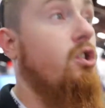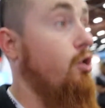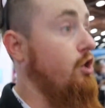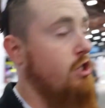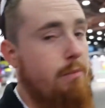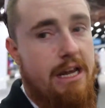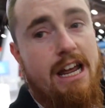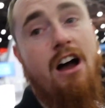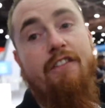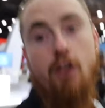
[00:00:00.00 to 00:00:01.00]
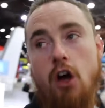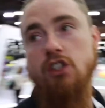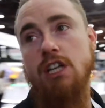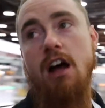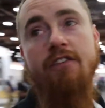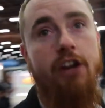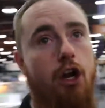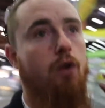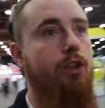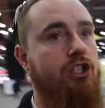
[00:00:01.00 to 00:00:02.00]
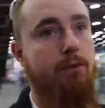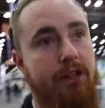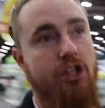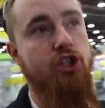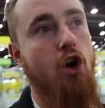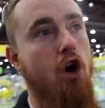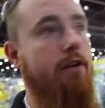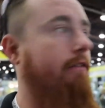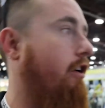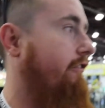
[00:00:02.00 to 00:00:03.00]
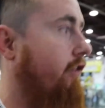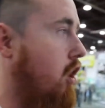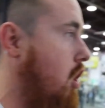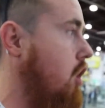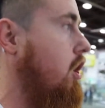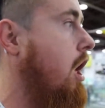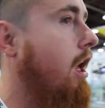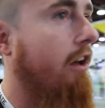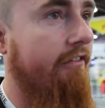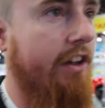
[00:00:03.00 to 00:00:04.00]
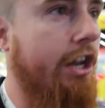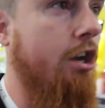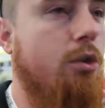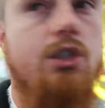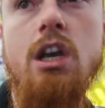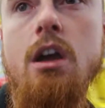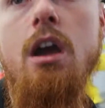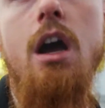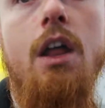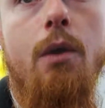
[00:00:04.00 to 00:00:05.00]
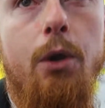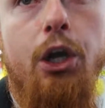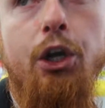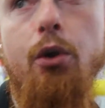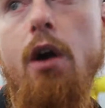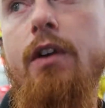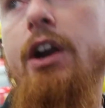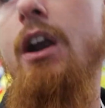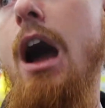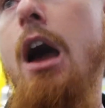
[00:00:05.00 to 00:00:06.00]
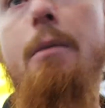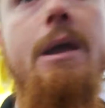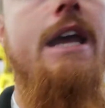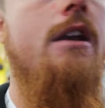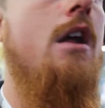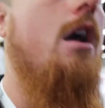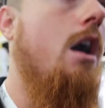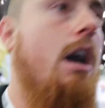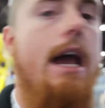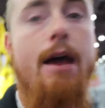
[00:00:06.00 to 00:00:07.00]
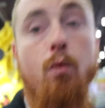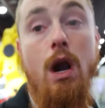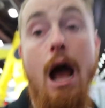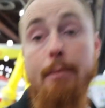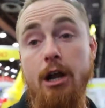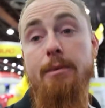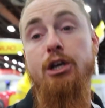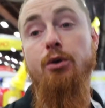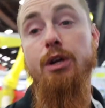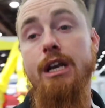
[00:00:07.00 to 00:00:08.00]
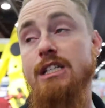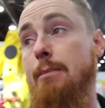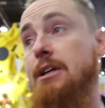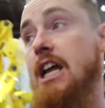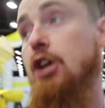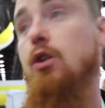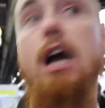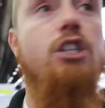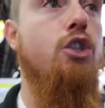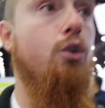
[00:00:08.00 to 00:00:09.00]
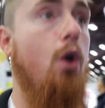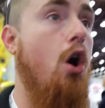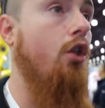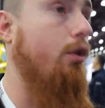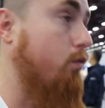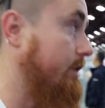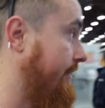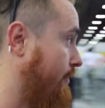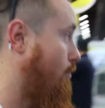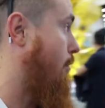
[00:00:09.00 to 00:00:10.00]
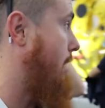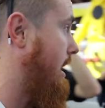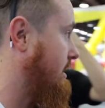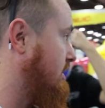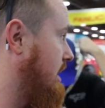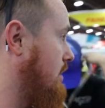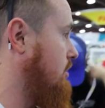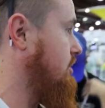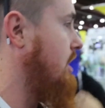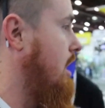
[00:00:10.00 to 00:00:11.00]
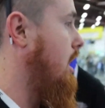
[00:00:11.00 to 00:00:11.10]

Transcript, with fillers: This is gonna be a vlog style video. This is gonna be the start of our vlog videos that we're gonna do over here at Automate. And what I'm gonna be doing is I'm gonna take you guys through all the different robotic cells.